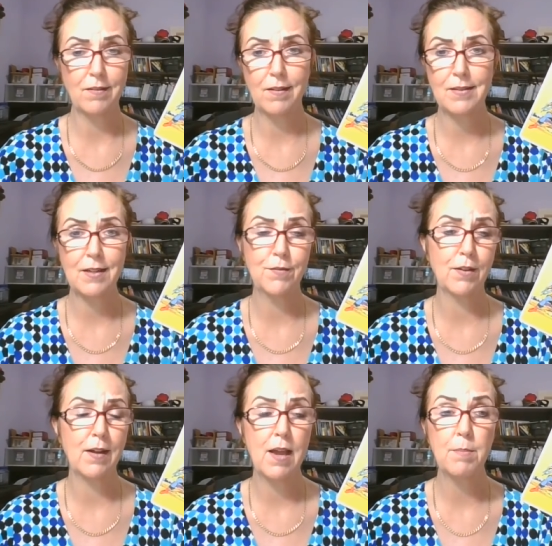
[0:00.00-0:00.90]
That's never
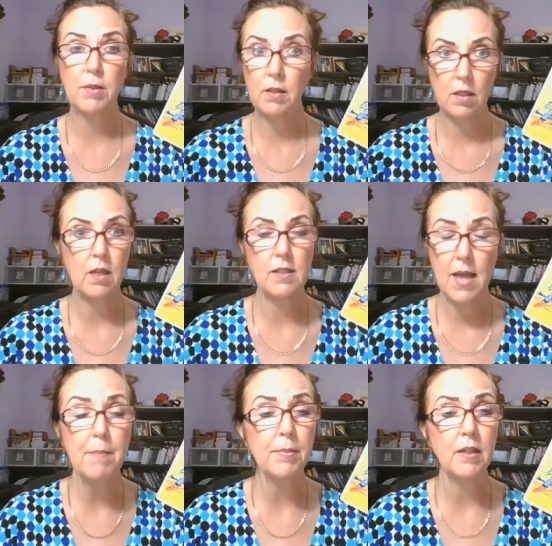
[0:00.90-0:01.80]
going to happen, and it's
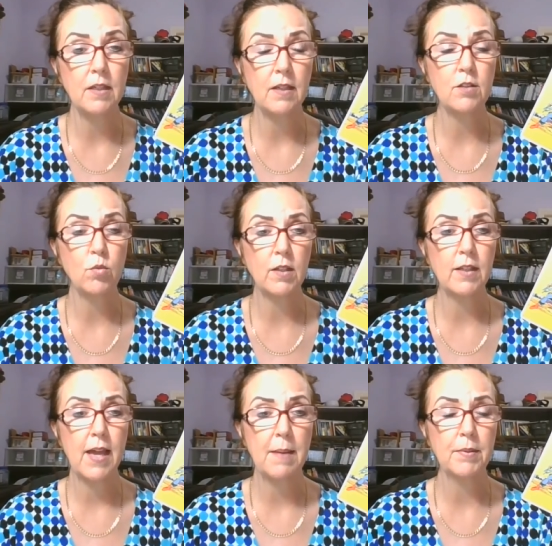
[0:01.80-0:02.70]
happening. It's really
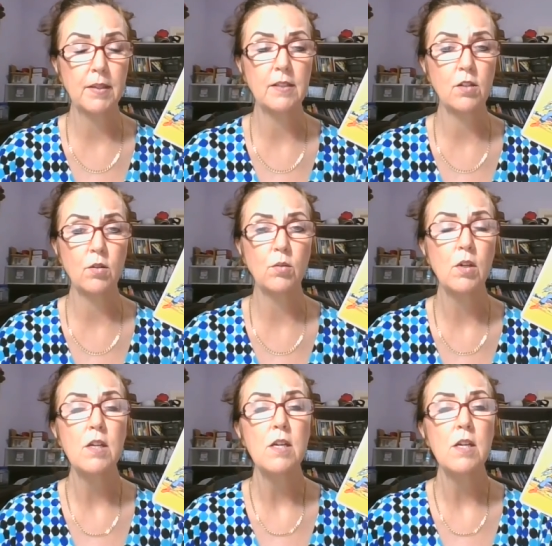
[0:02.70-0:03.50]
happening. So,